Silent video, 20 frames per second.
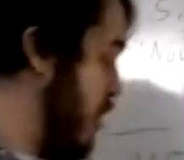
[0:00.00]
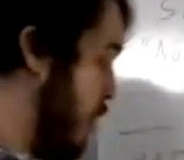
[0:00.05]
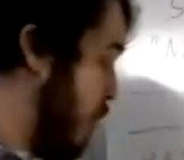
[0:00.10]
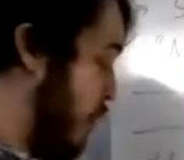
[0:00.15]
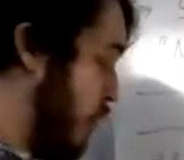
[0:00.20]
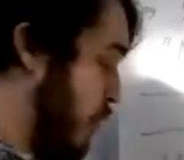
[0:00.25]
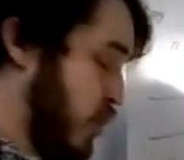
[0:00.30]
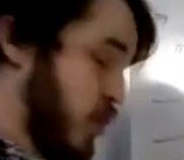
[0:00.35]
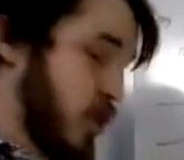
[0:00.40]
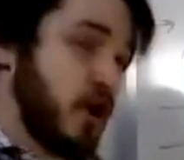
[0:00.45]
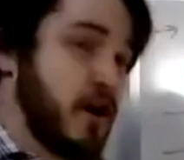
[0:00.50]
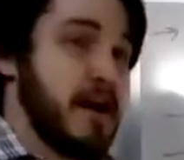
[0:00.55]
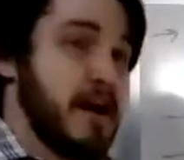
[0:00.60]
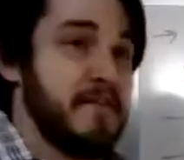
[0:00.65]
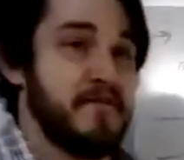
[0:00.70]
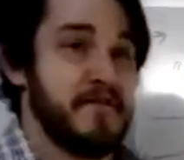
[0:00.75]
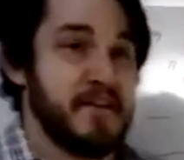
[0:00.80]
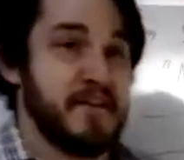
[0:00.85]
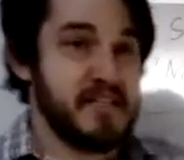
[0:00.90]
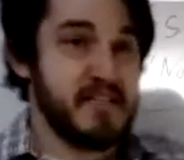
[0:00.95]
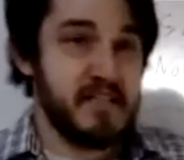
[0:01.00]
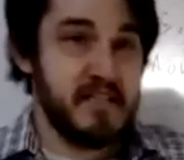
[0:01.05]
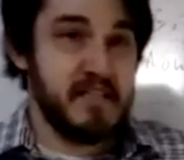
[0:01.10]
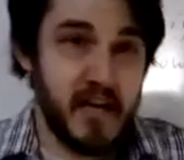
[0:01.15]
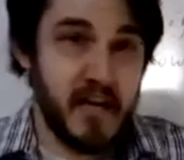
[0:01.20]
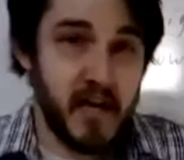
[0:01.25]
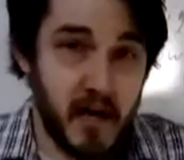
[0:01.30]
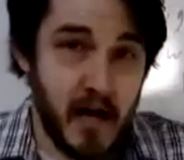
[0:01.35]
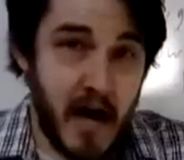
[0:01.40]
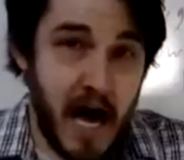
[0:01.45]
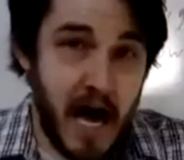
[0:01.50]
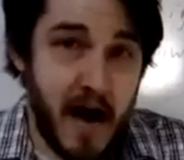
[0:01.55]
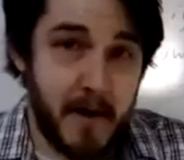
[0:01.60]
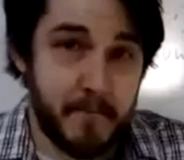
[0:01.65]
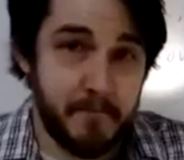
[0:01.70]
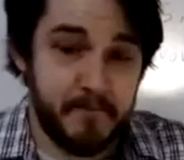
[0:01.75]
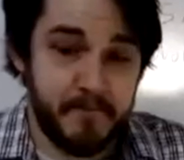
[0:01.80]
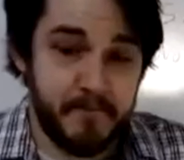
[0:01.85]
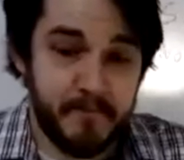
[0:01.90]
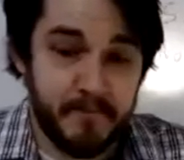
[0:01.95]
Or if
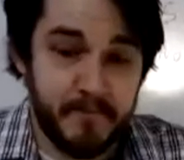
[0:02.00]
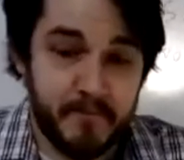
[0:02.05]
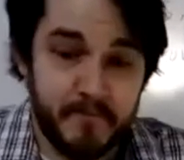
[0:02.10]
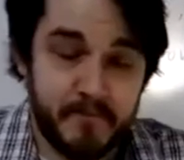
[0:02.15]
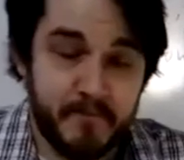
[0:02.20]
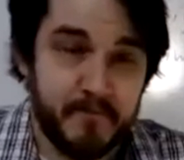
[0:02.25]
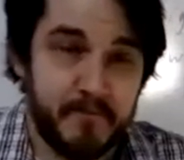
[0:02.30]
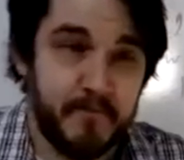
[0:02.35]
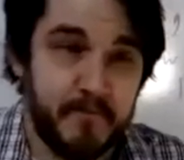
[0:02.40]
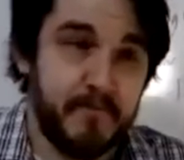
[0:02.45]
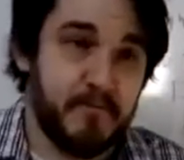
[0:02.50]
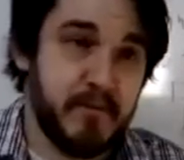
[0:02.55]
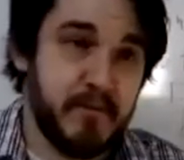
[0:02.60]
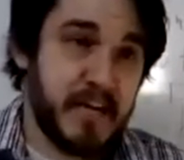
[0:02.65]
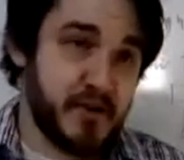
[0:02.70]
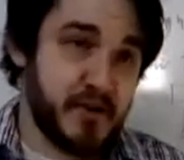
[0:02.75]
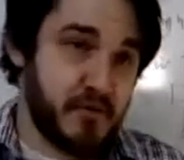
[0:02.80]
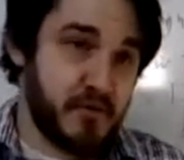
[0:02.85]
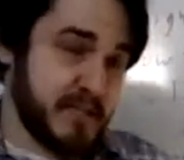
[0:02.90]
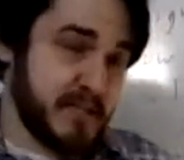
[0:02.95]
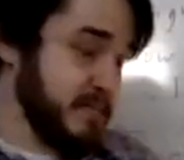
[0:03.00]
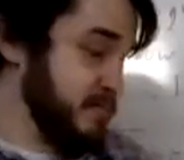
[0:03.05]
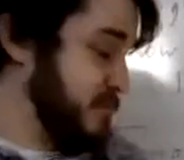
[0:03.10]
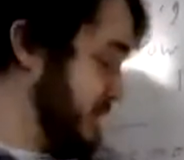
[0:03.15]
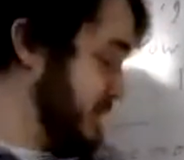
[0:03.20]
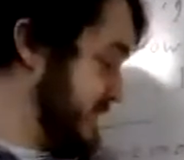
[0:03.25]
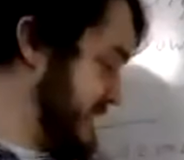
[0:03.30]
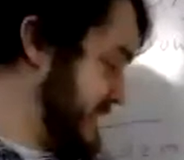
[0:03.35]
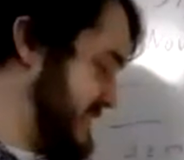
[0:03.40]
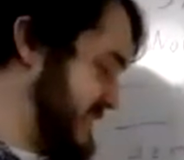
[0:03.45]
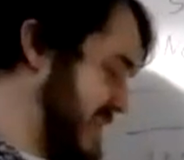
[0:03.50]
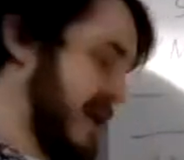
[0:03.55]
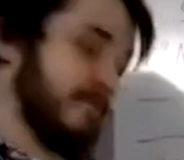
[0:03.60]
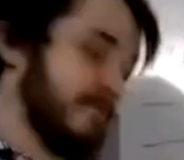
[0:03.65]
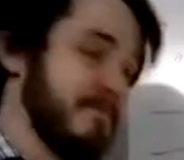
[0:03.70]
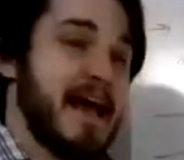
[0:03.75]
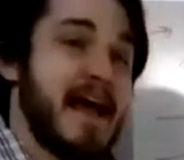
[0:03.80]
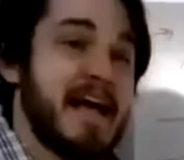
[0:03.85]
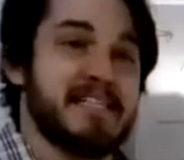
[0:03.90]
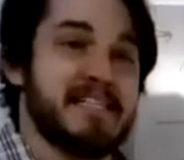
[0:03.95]
the plagiarism police came
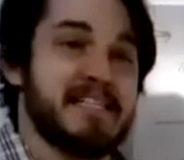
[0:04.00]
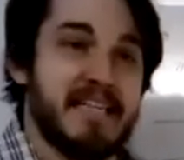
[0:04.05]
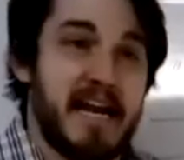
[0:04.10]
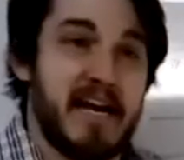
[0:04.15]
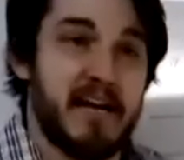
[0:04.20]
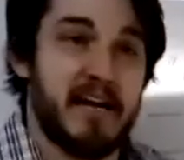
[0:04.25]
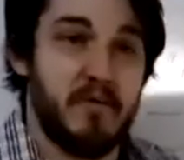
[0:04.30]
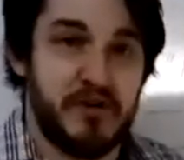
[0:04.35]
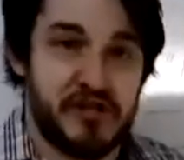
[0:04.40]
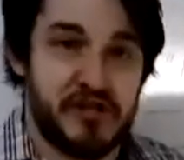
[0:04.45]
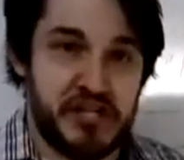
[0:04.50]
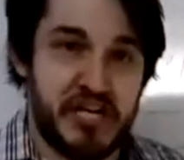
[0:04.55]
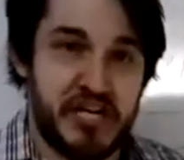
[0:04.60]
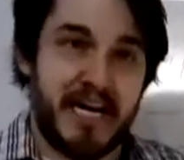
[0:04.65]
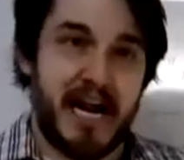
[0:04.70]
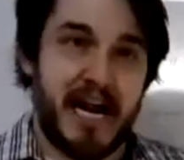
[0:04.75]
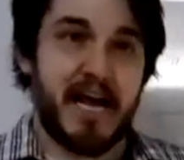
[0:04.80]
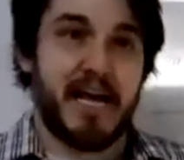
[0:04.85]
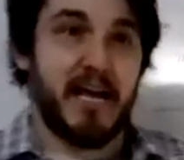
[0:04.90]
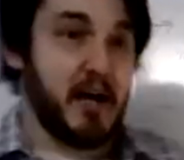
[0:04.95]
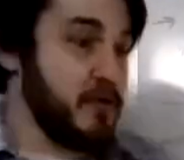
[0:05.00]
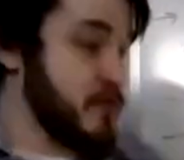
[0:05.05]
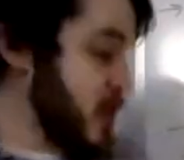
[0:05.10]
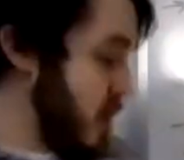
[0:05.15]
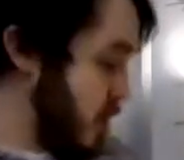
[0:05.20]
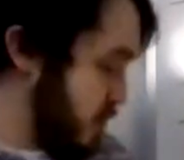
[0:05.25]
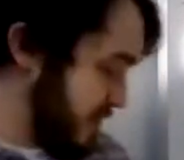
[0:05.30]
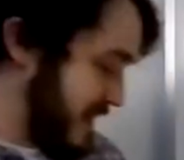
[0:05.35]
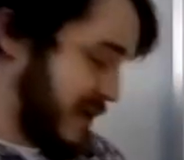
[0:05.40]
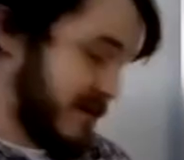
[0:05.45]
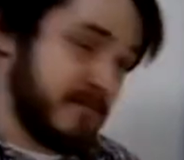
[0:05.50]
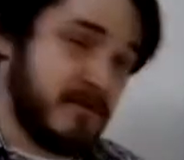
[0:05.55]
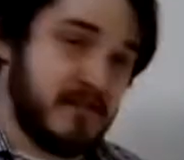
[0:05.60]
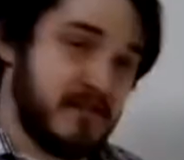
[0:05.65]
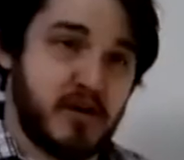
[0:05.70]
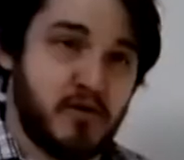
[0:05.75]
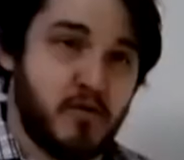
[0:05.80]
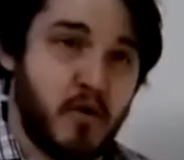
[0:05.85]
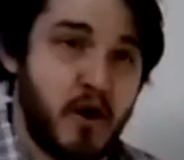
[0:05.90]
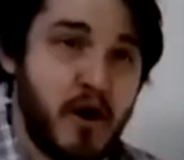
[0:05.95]
and asked, did anyone cheat? I can go, no, they gave me
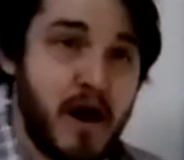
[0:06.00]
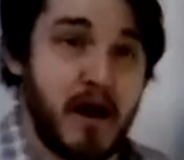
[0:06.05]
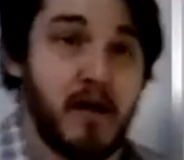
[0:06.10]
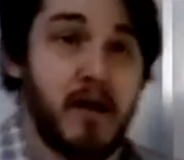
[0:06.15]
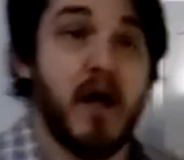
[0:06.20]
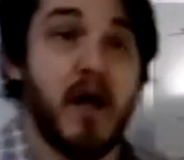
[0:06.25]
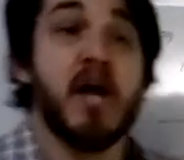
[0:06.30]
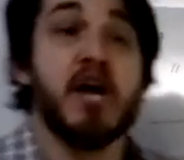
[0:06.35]
the URL.